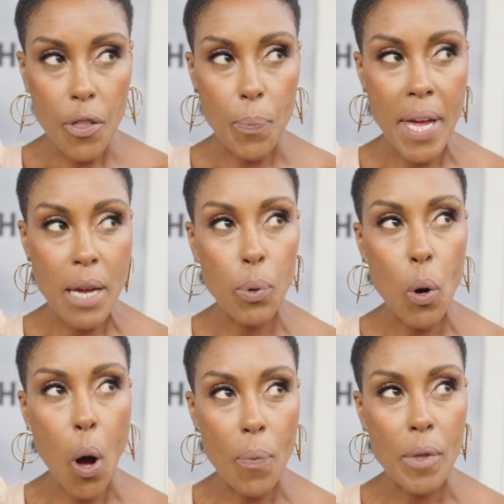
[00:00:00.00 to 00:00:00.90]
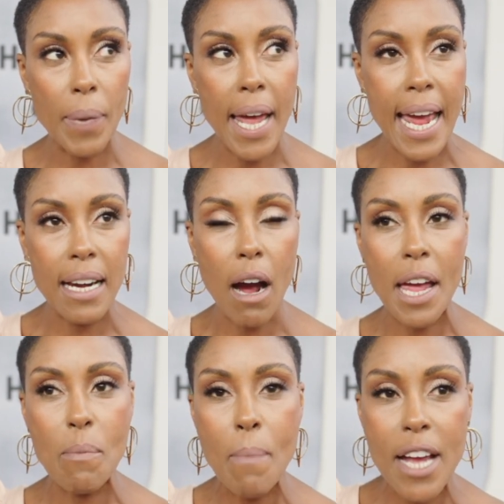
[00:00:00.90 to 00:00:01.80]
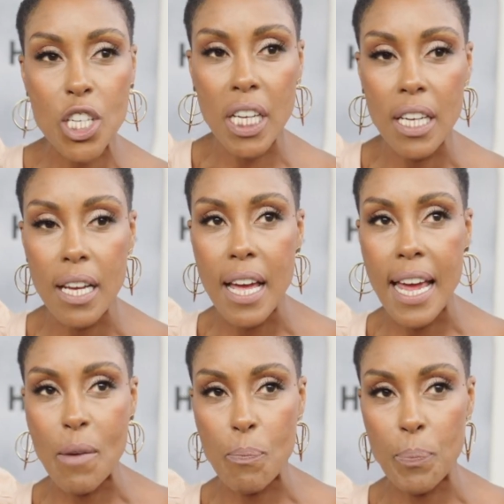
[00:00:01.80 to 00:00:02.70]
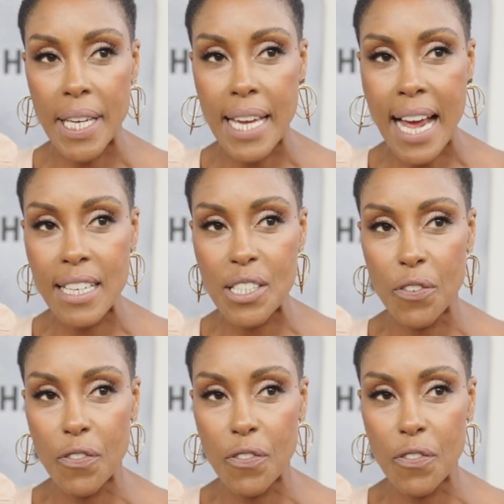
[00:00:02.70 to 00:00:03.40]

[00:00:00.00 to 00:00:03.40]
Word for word: the people on the plane, I imagine it began to